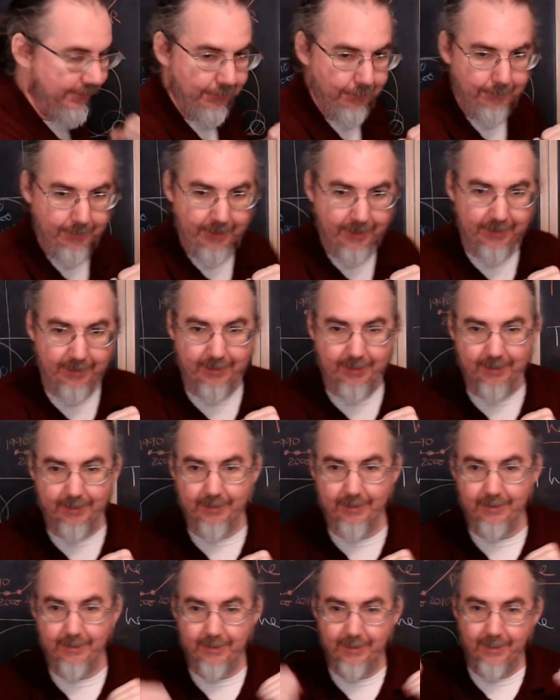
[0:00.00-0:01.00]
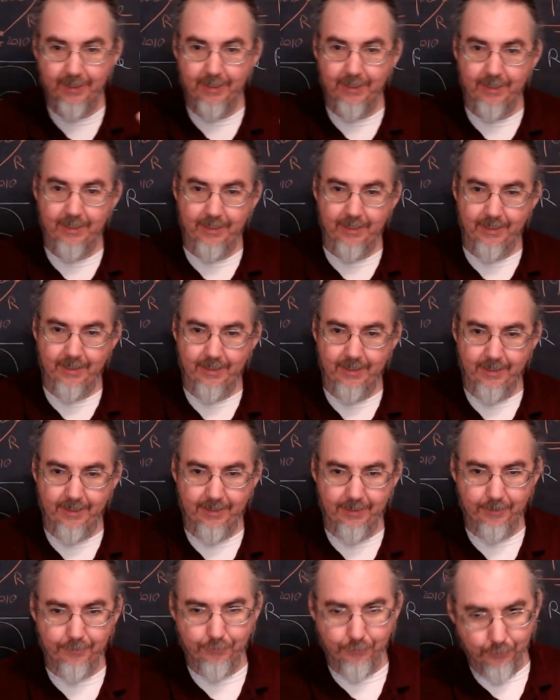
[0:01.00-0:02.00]
America
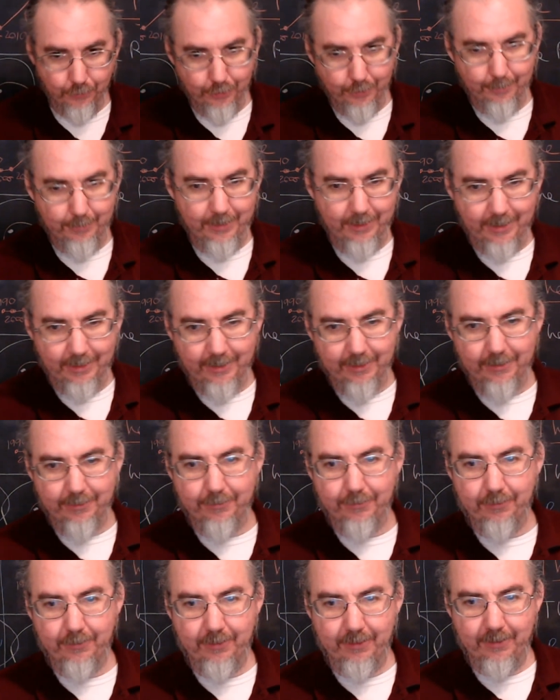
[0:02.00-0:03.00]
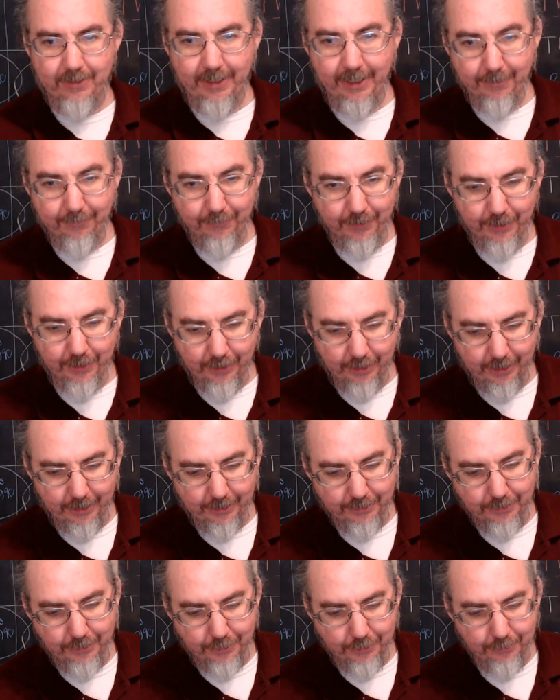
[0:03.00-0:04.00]
in the form of
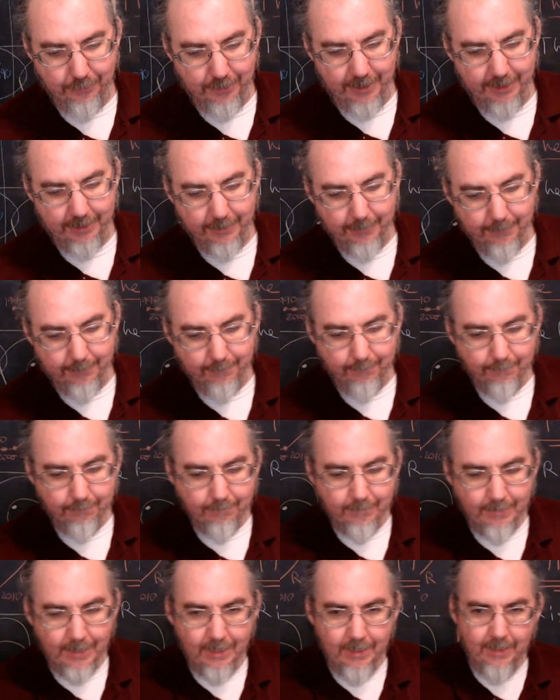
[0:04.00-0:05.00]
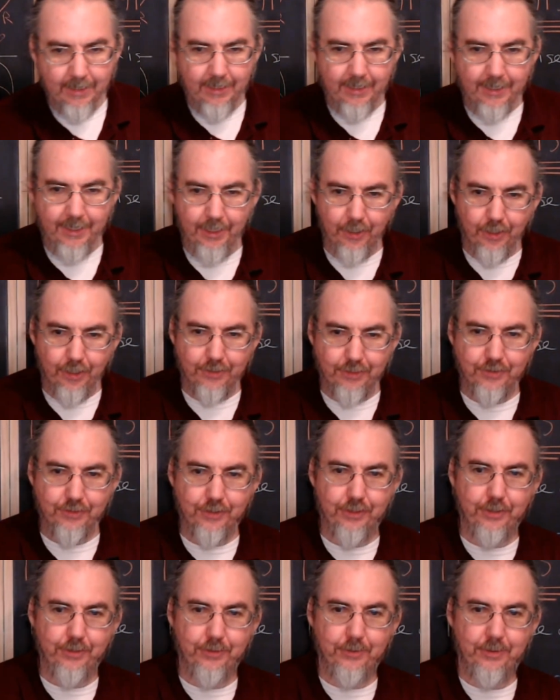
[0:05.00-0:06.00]
FDR's New Deal. He
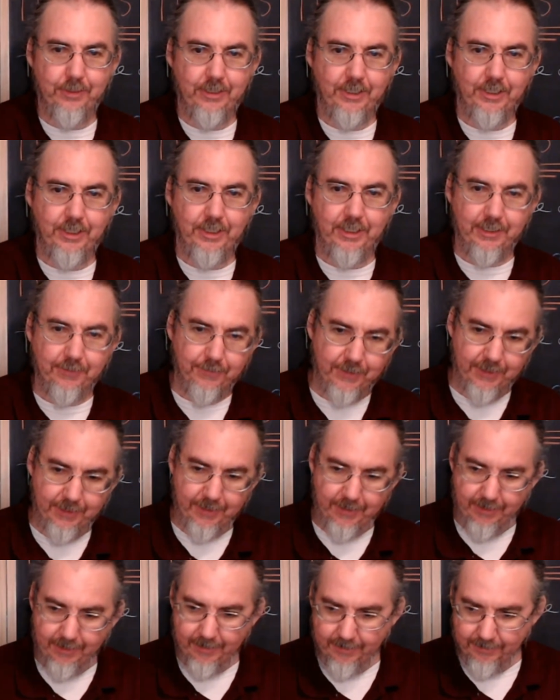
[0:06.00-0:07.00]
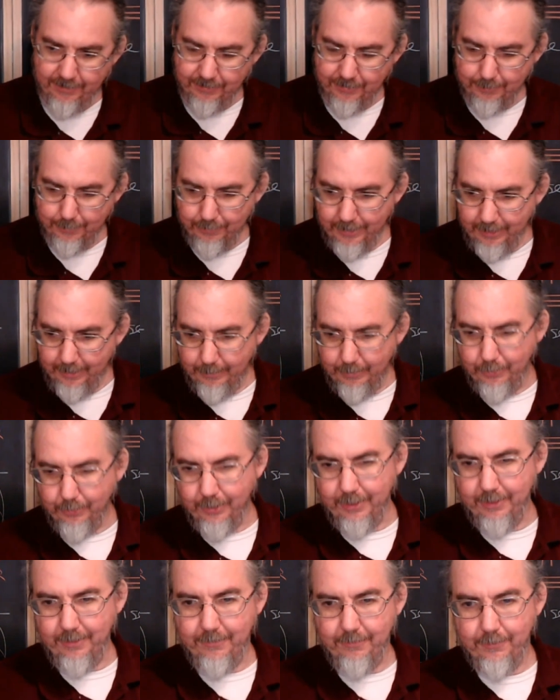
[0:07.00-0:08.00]
also shifted the Supreme
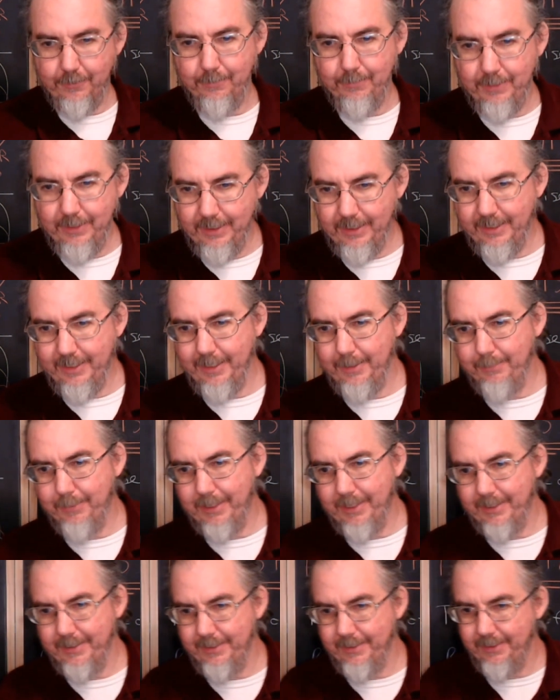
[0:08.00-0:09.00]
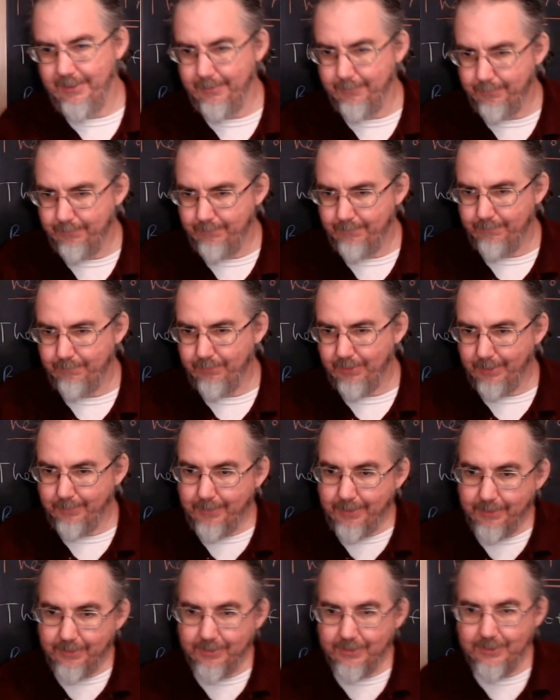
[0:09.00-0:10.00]
Court from being a body that
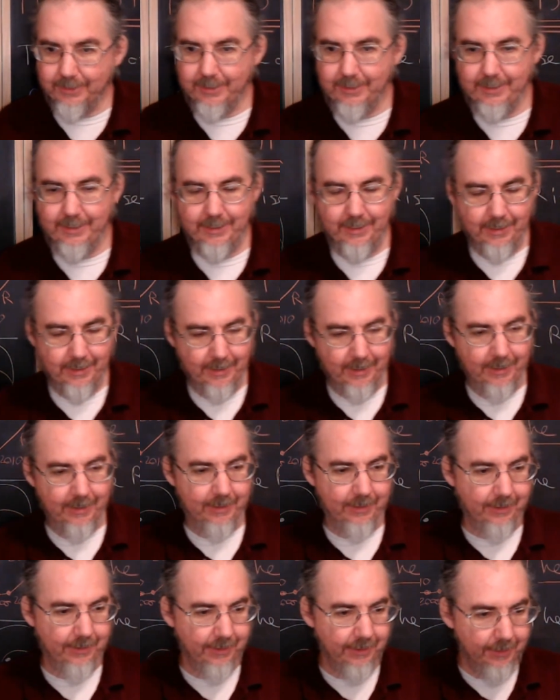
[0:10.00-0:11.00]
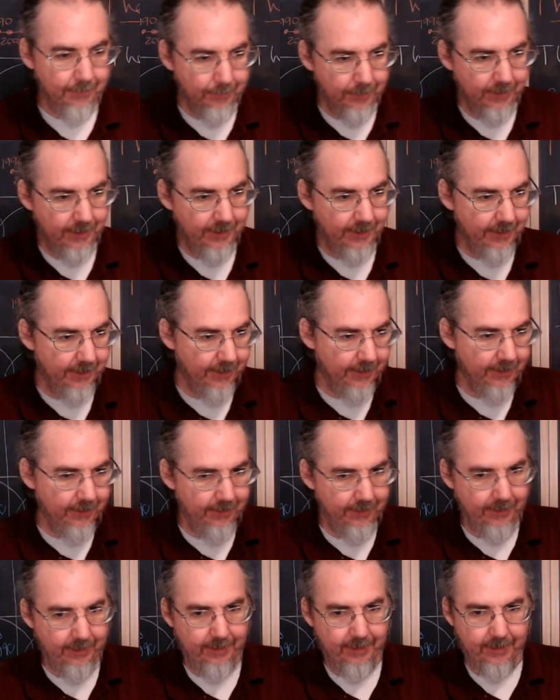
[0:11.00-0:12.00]
primarily limited
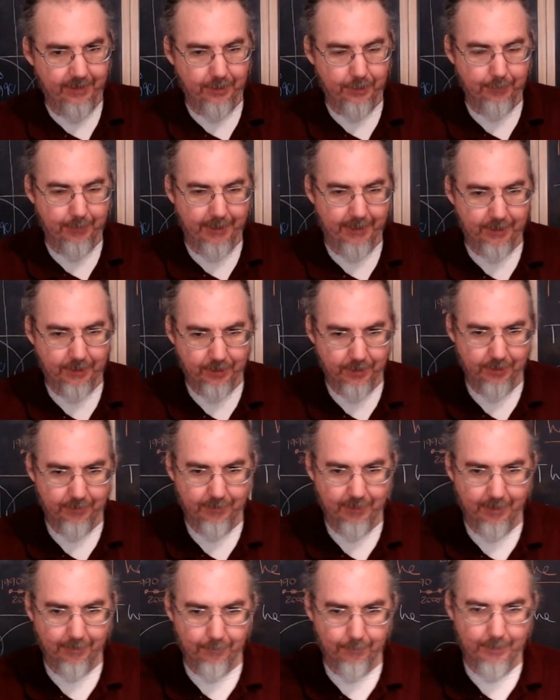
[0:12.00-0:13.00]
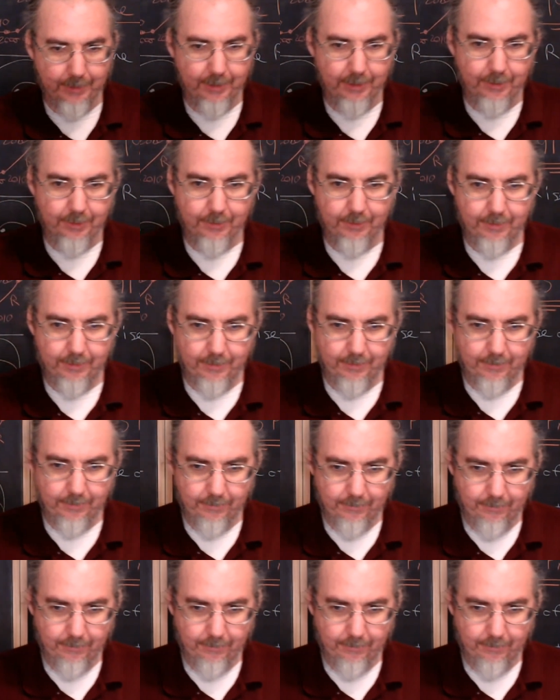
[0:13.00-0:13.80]
the expansion of government and